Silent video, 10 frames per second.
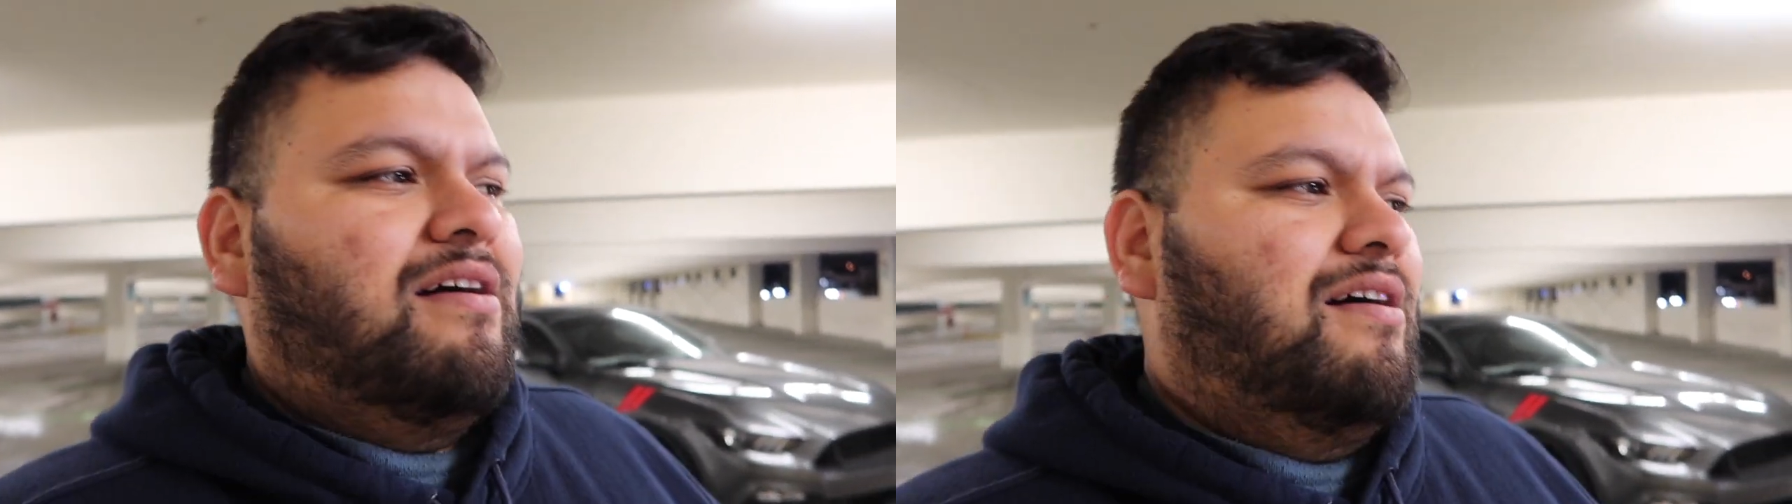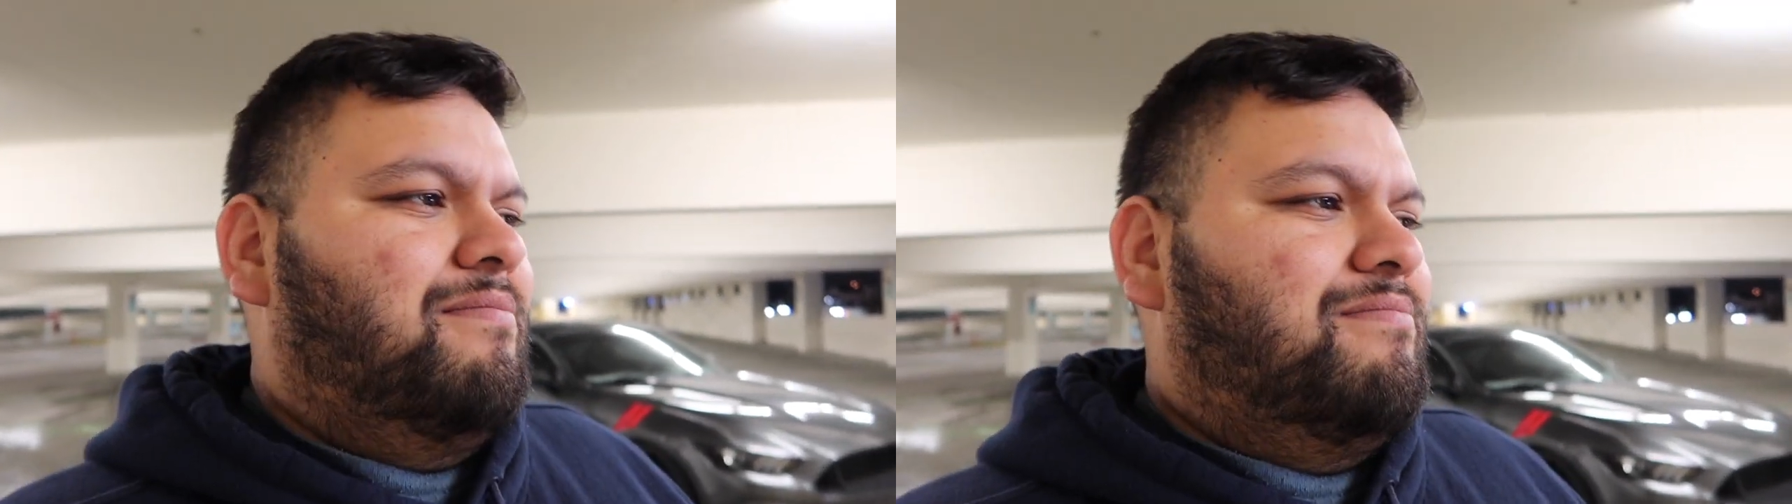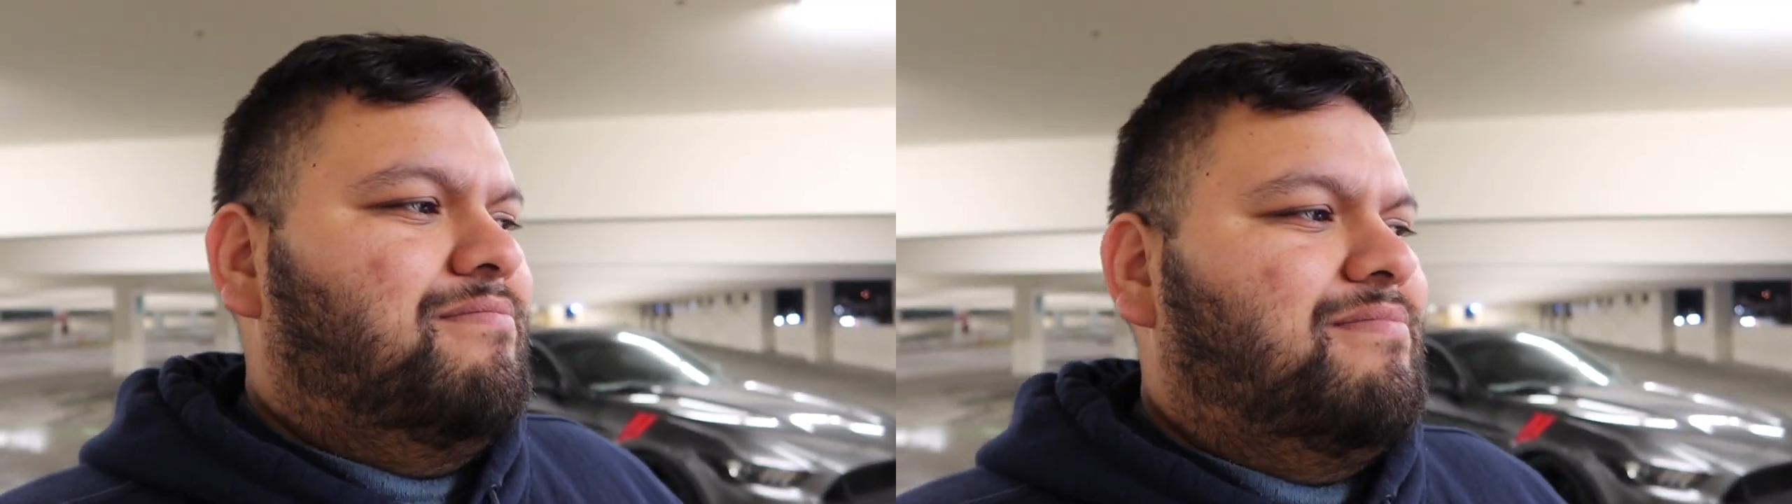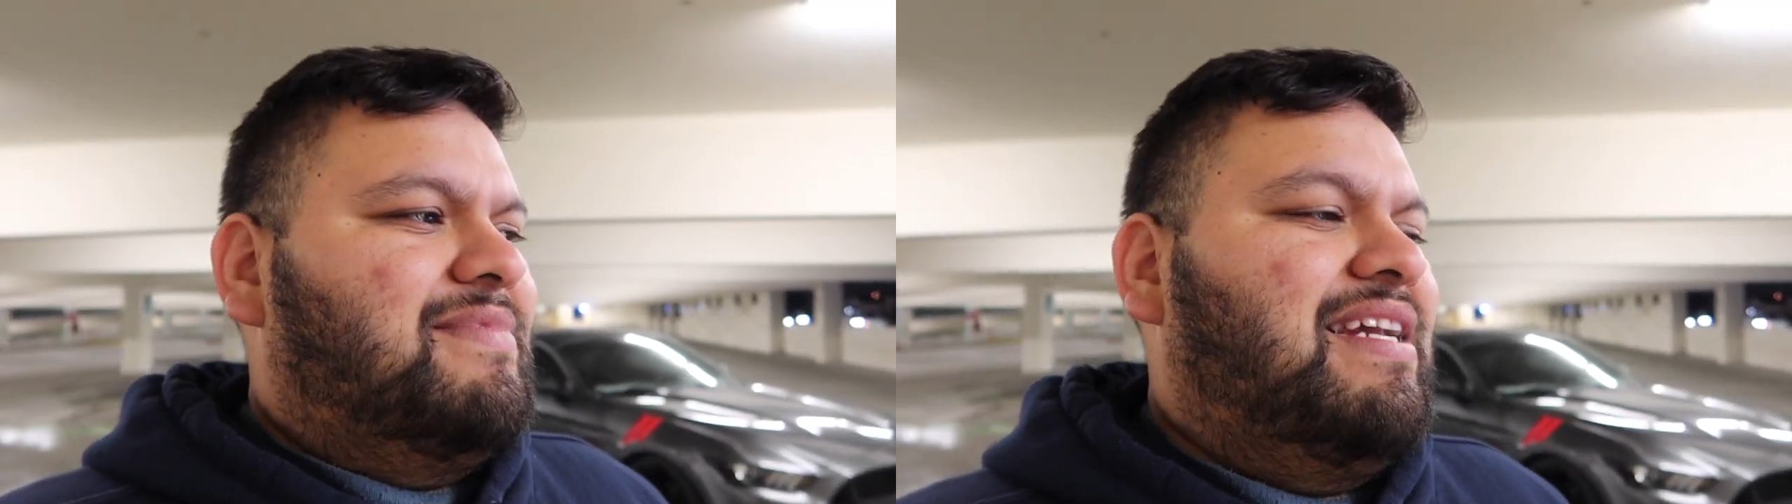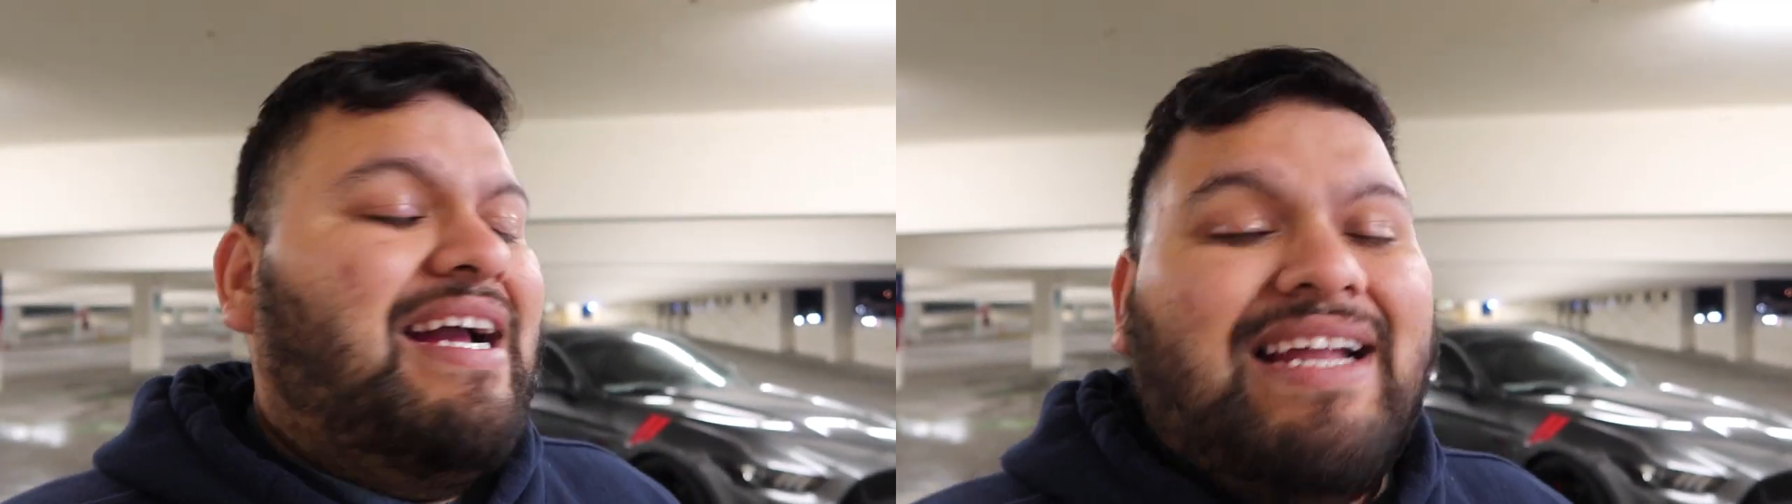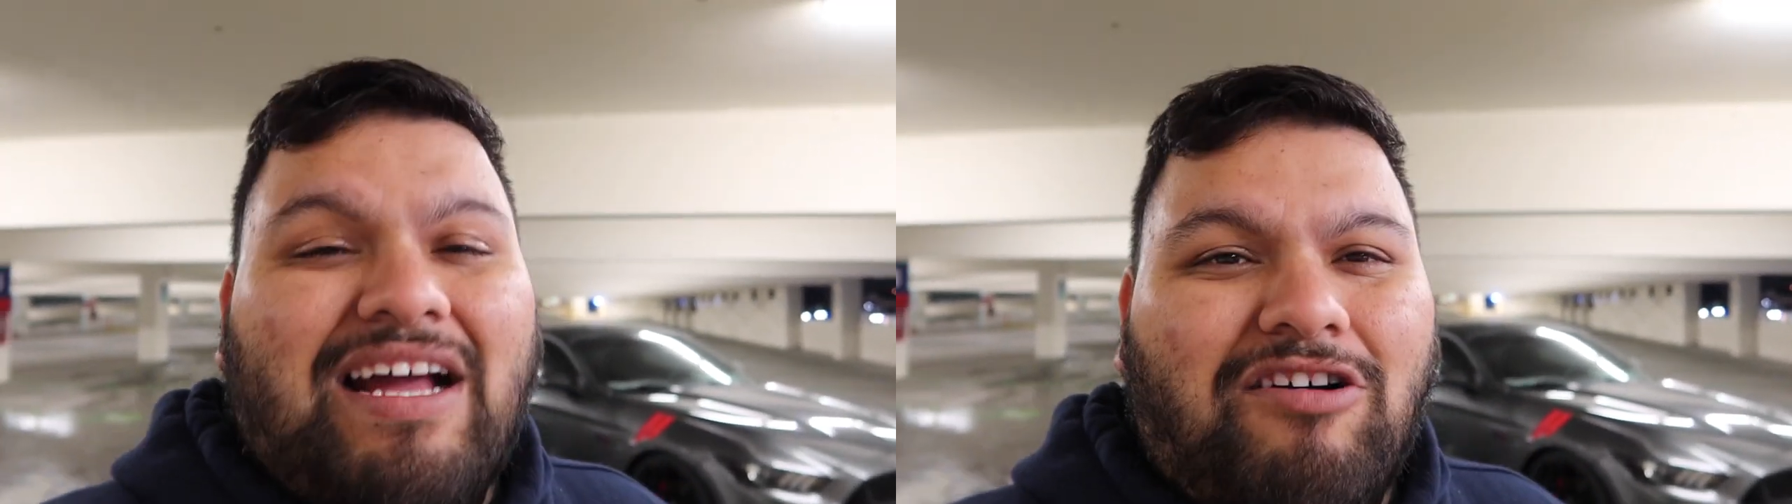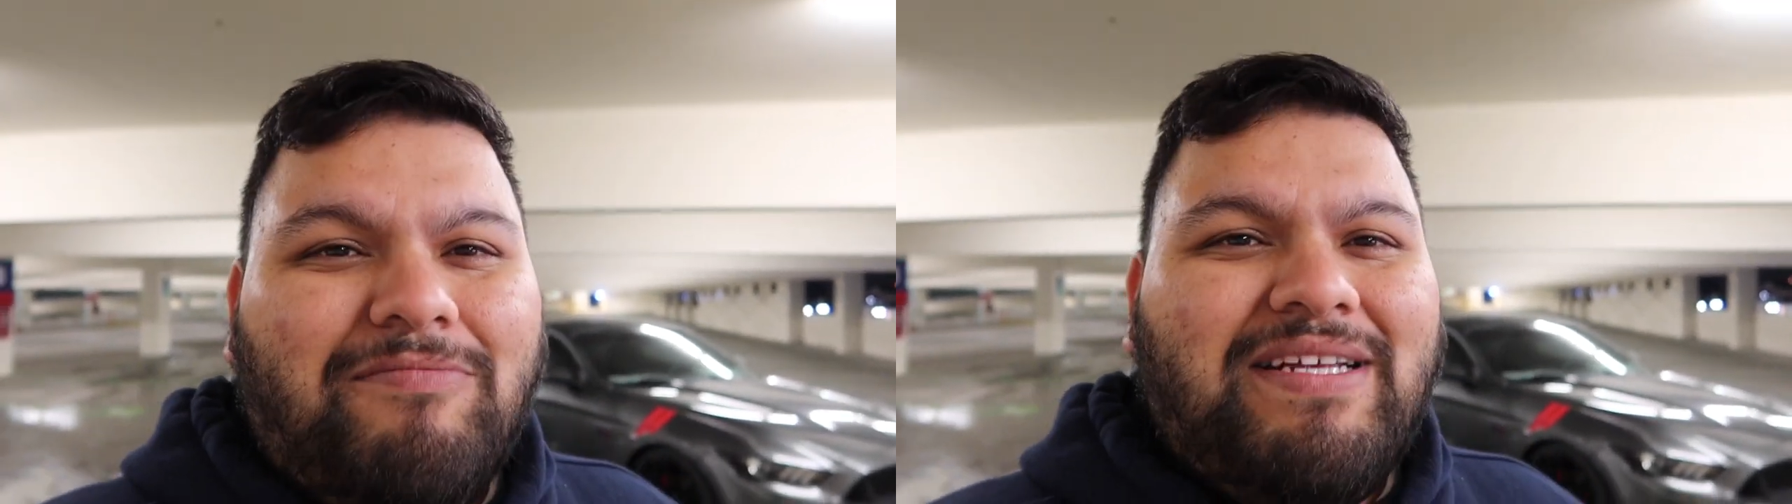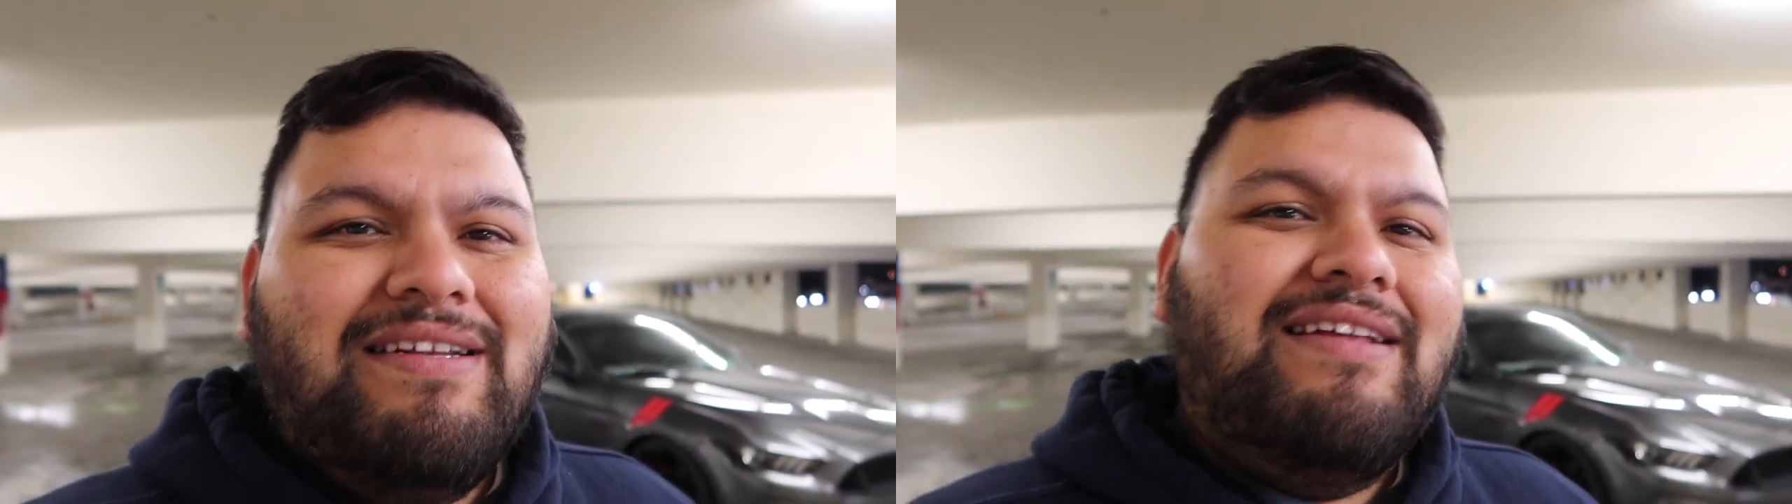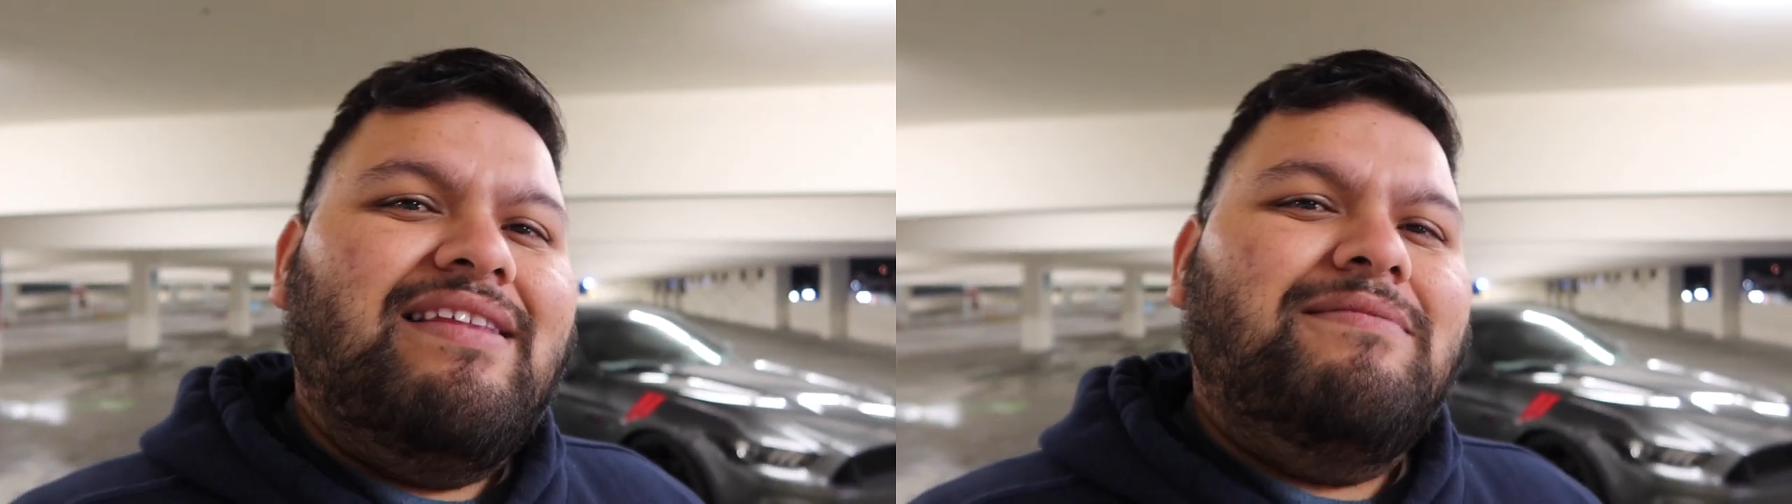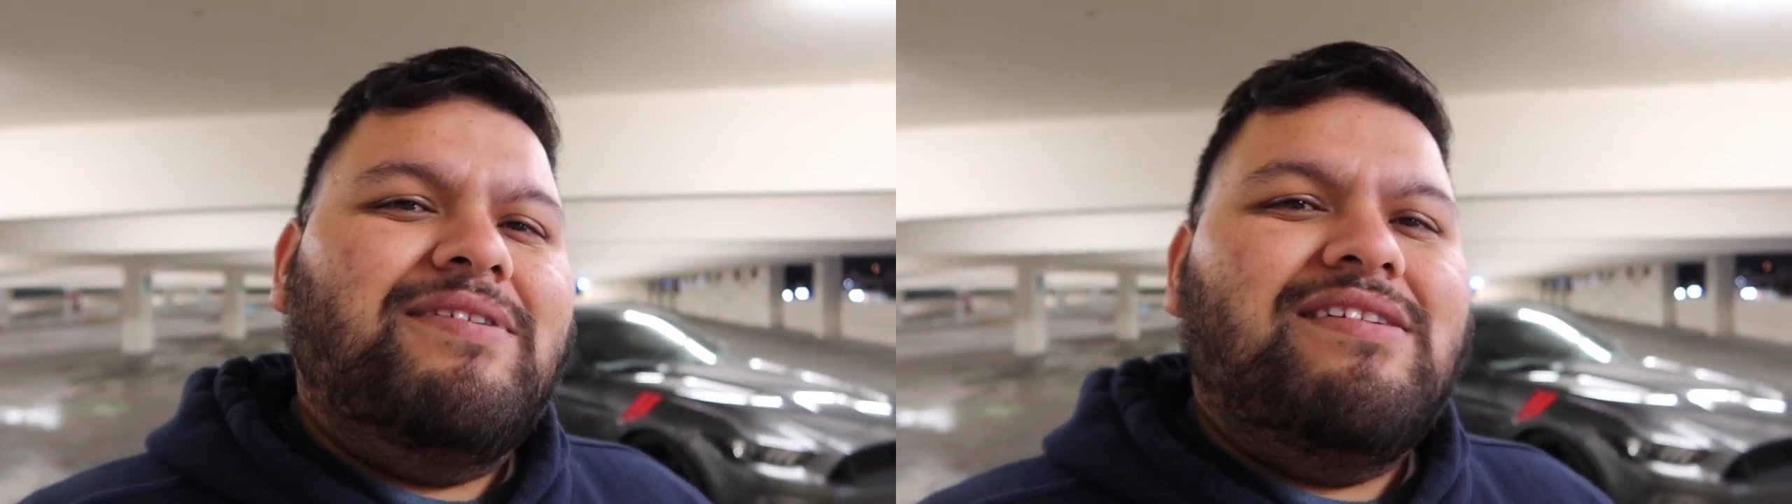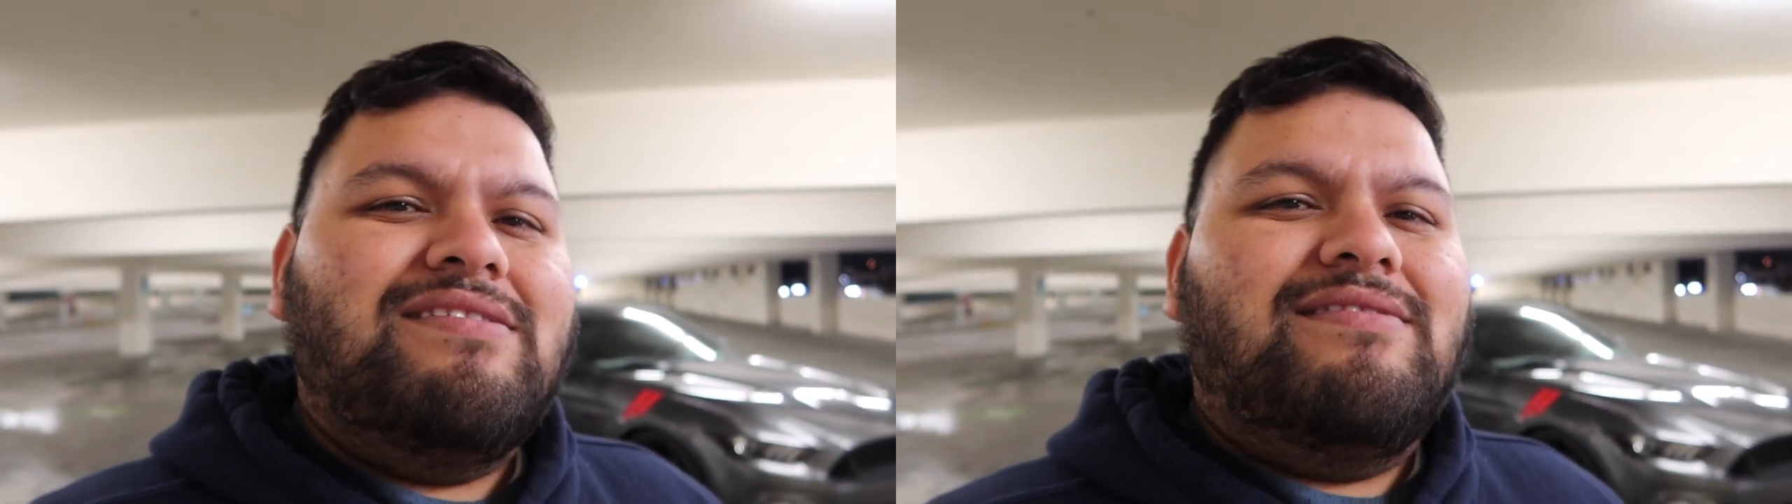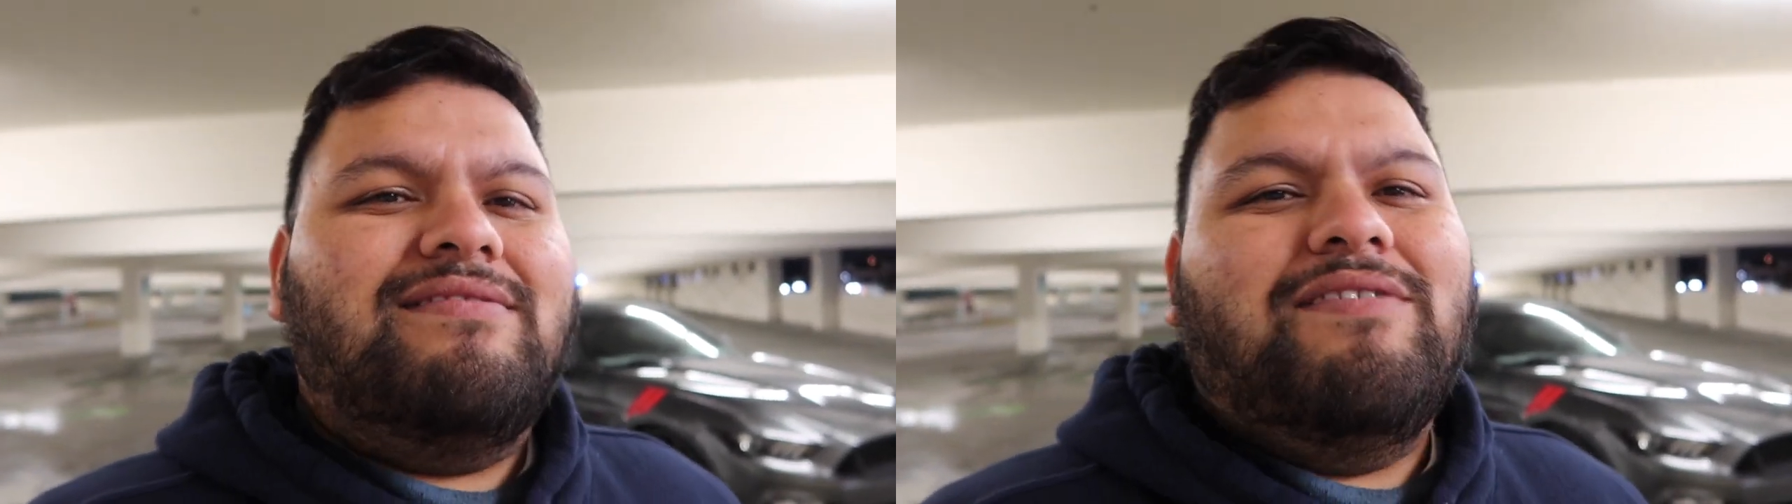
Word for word: Um, kind of helped me, not that much.